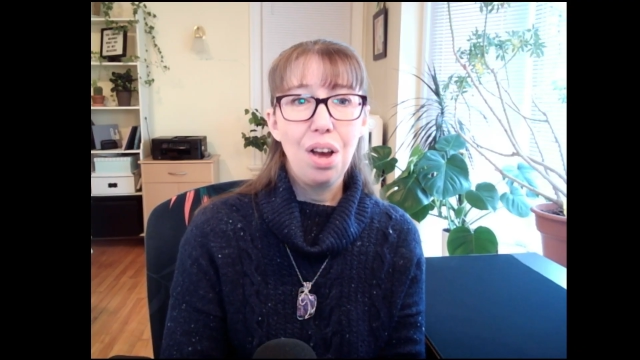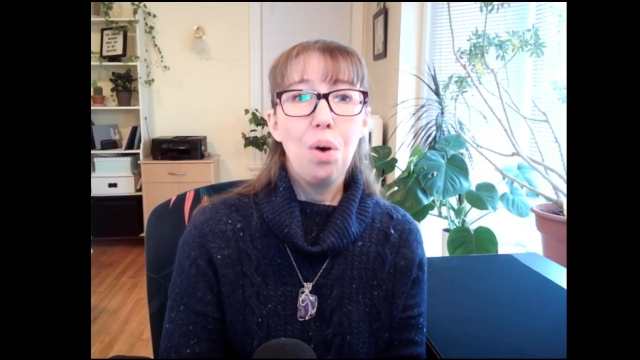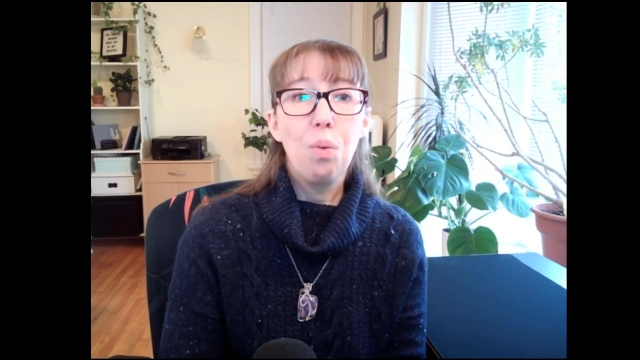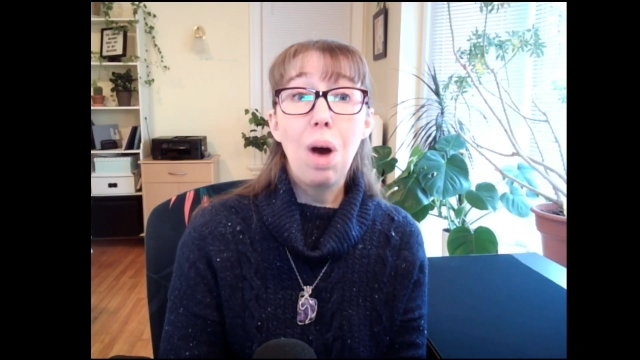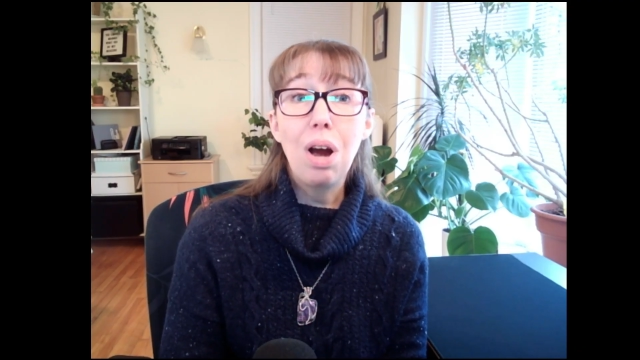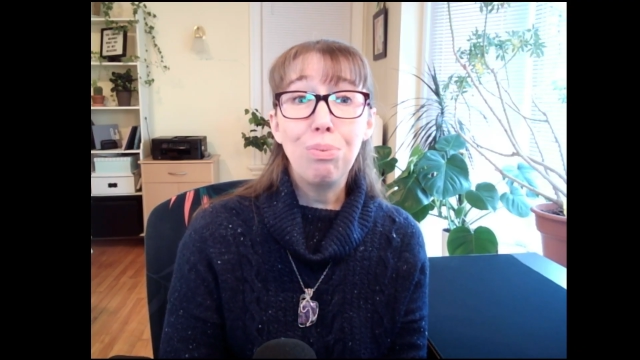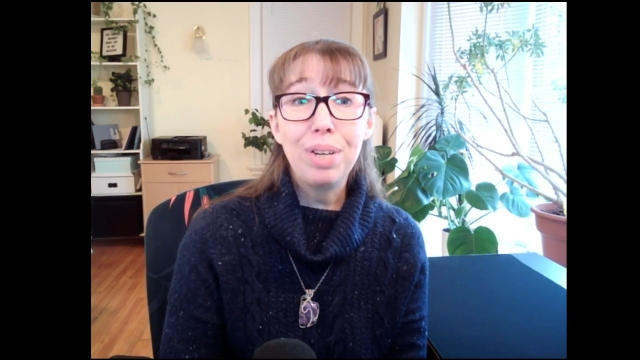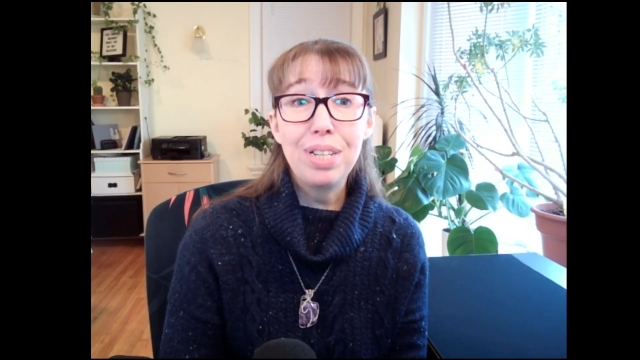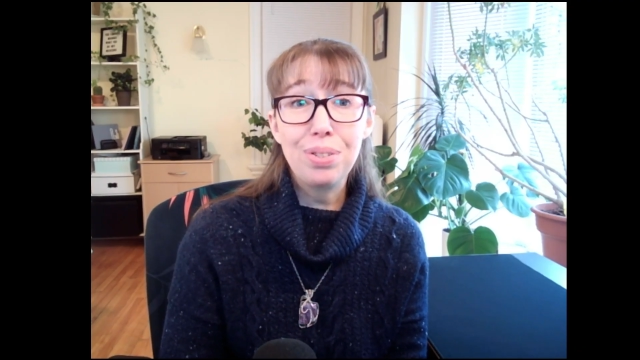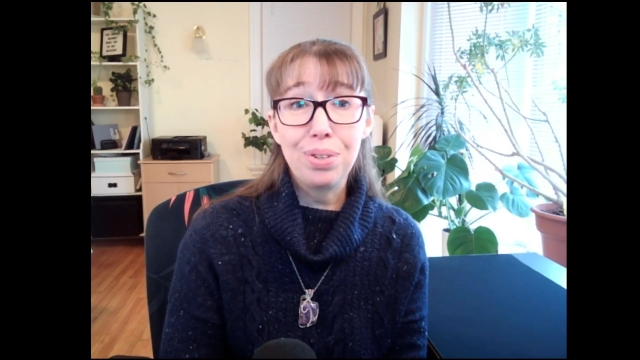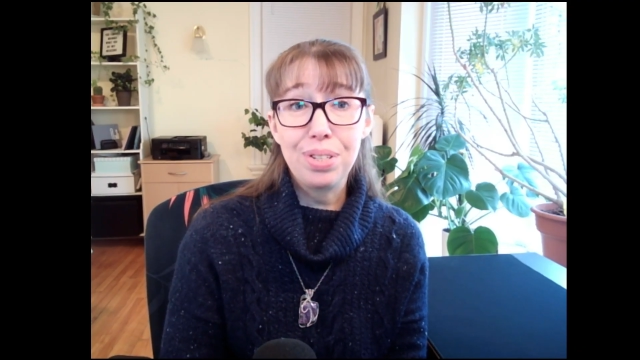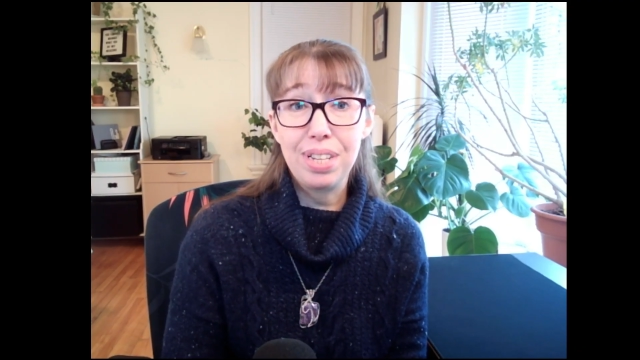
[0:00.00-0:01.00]
What
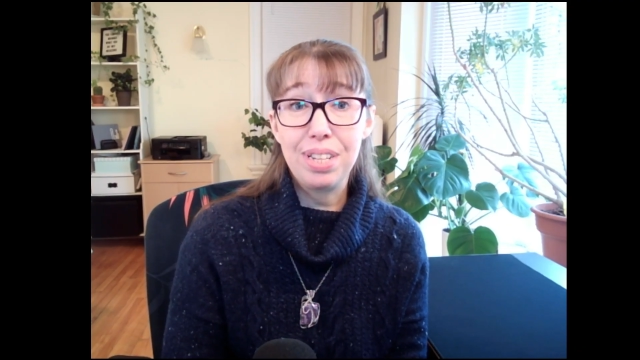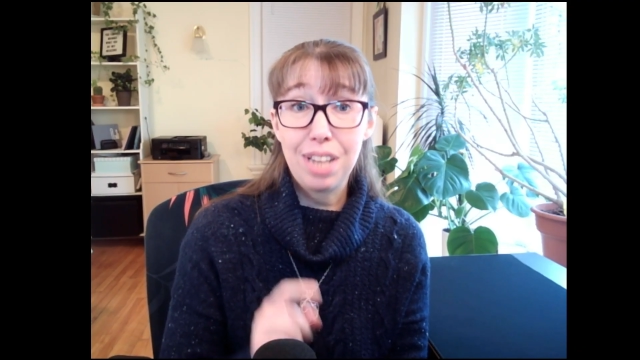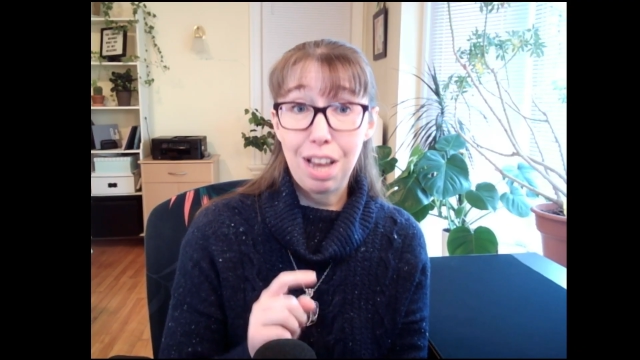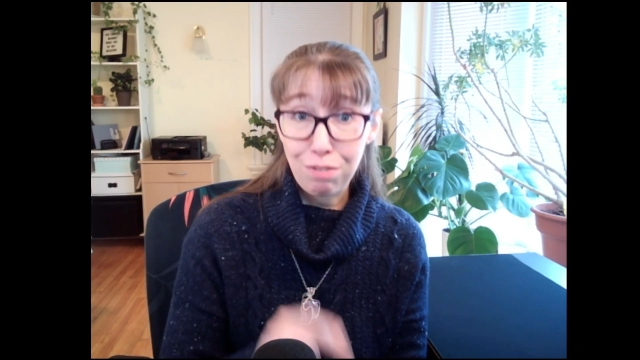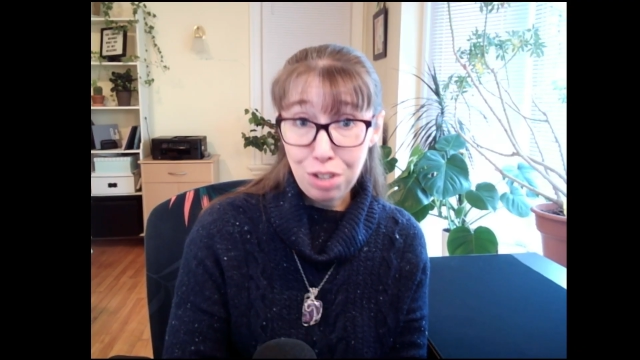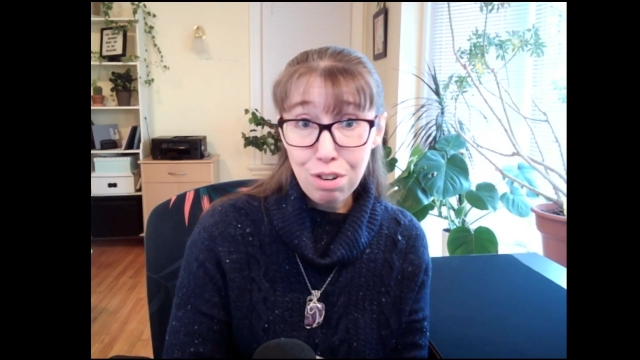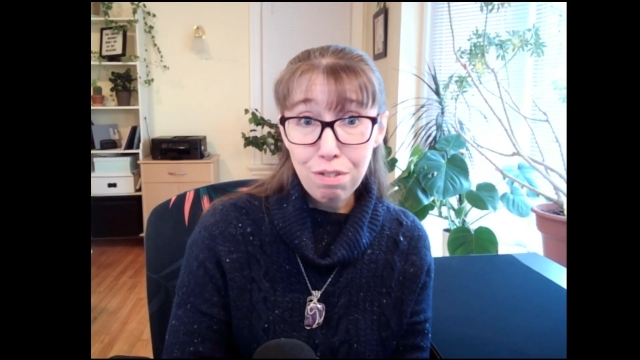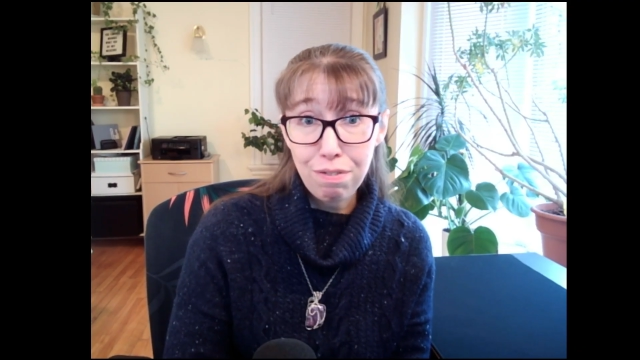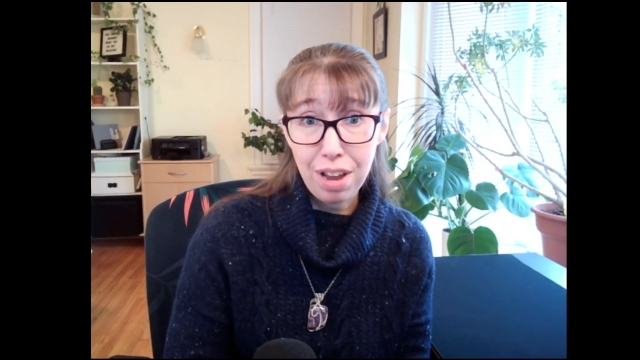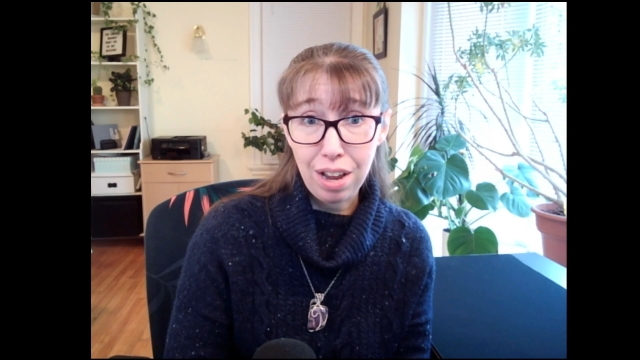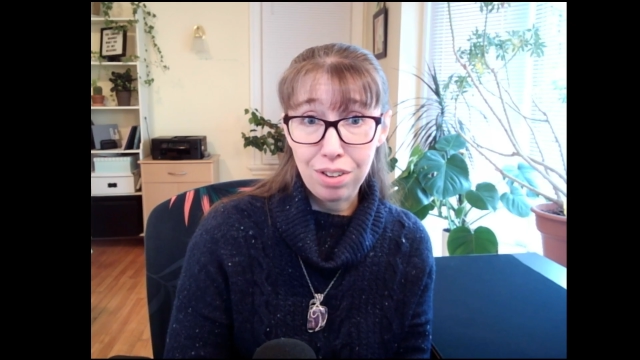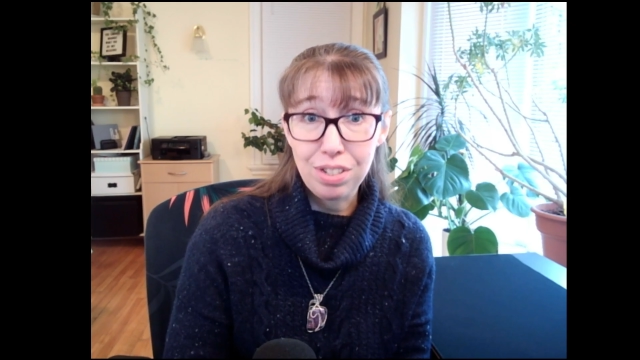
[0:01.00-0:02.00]
resources have you
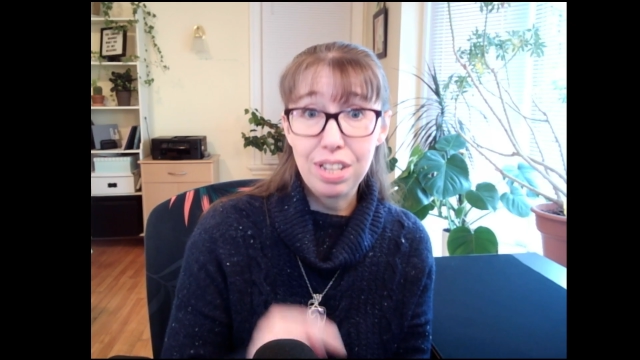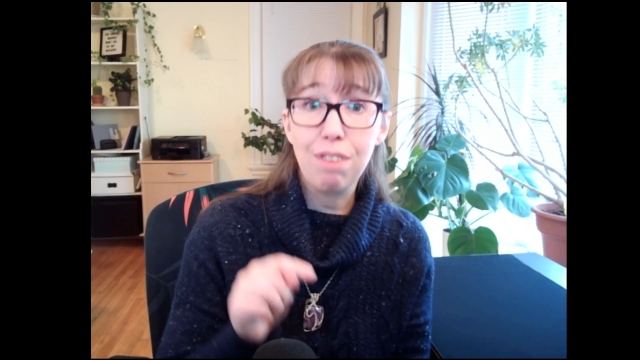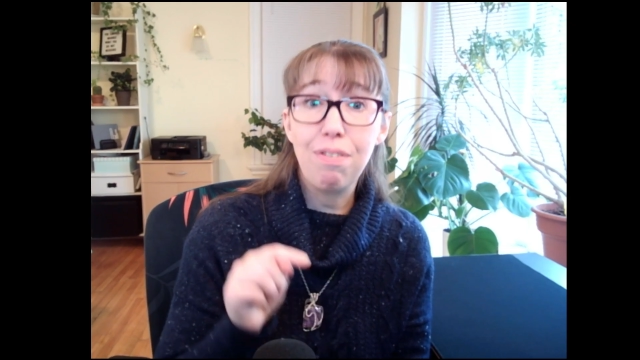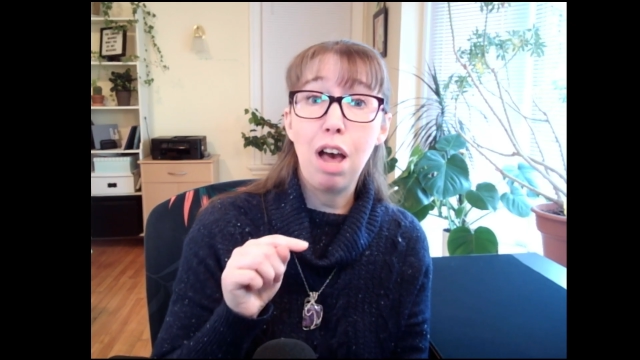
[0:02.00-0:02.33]
found that have